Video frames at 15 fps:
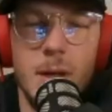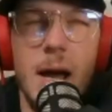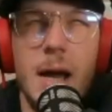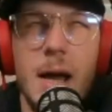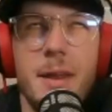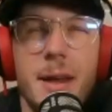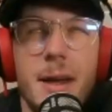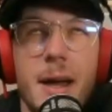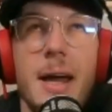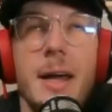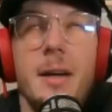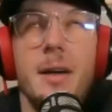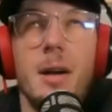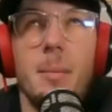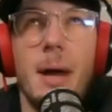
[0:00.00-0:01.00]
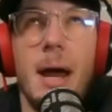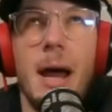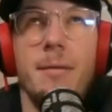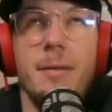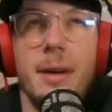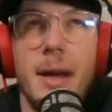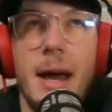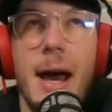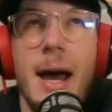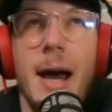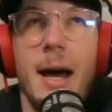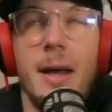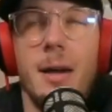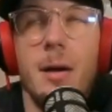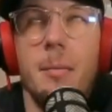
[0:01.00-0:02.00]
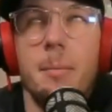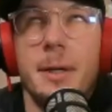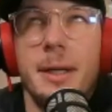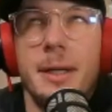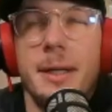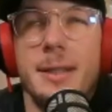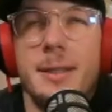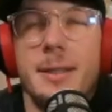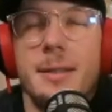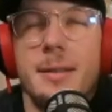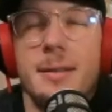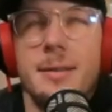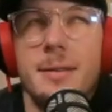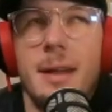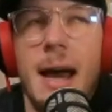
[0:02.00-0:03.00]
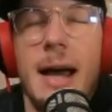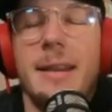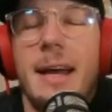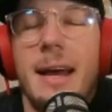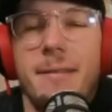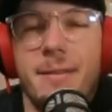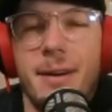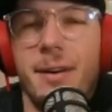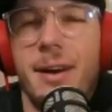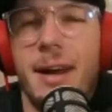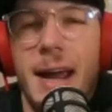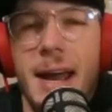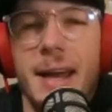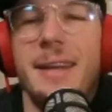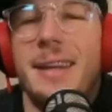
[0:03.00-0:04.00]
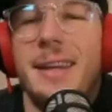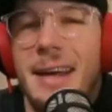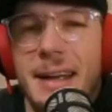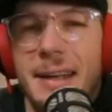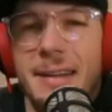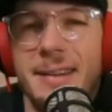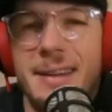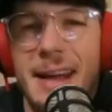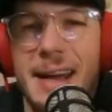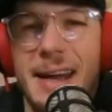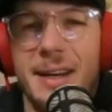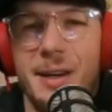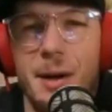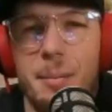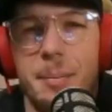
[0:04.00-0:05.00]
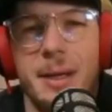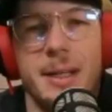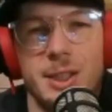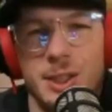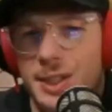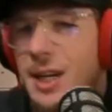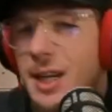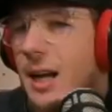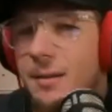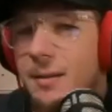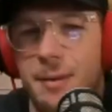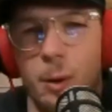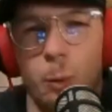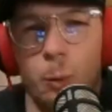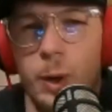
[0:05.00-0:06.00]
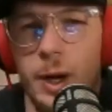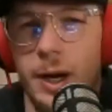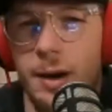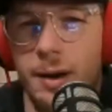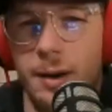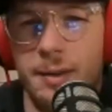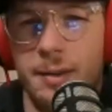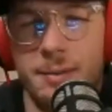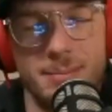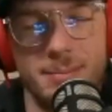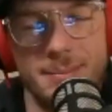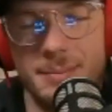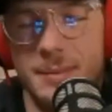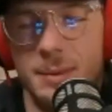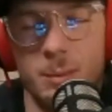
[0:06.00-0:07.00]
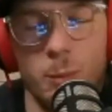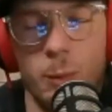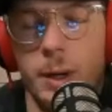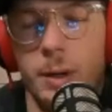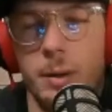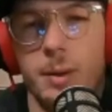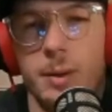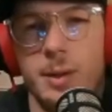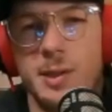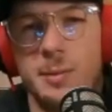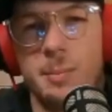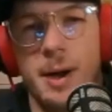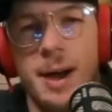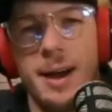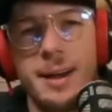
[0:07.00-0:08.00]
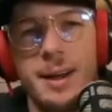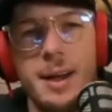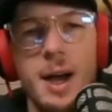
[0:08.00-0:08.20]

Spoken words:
I think I ended up having to add a piece at that very end that ended up being just kind of the weird little spot.